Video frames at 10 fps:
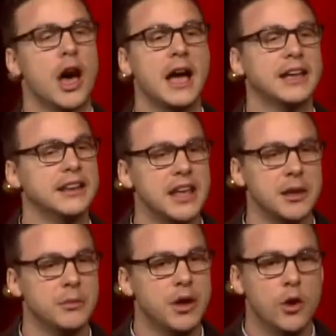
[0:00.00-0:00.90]
I can
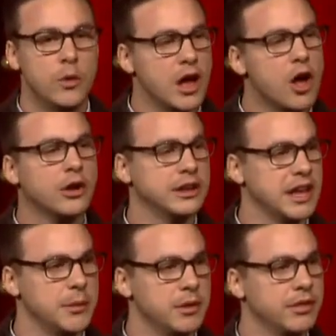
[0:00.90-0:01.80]
name, we all can
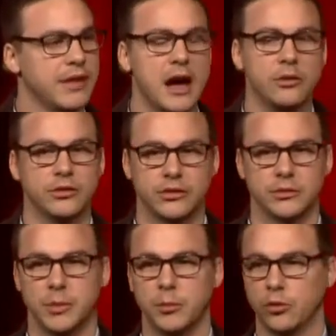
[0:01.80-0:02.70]
name thousands
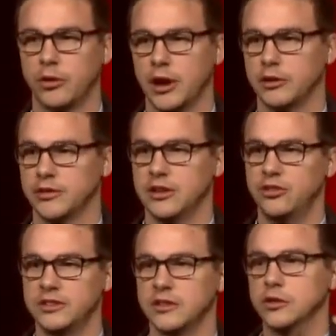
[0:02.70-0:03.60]
of biblical characters that
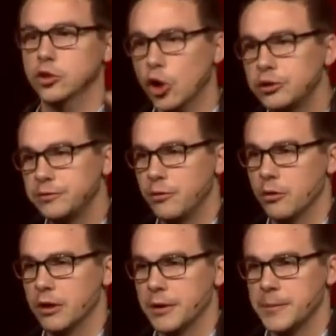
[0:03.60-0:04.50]
Jesus looked
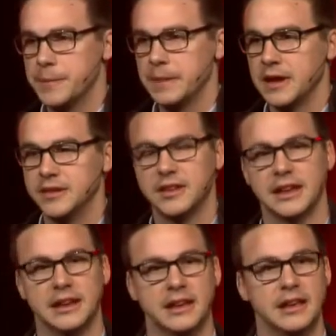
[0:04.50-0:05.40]
for and
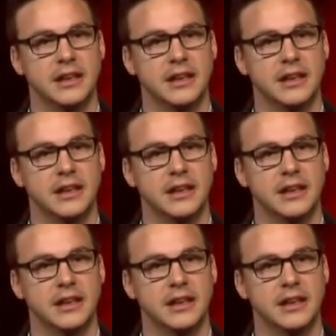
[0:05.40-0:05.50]
said,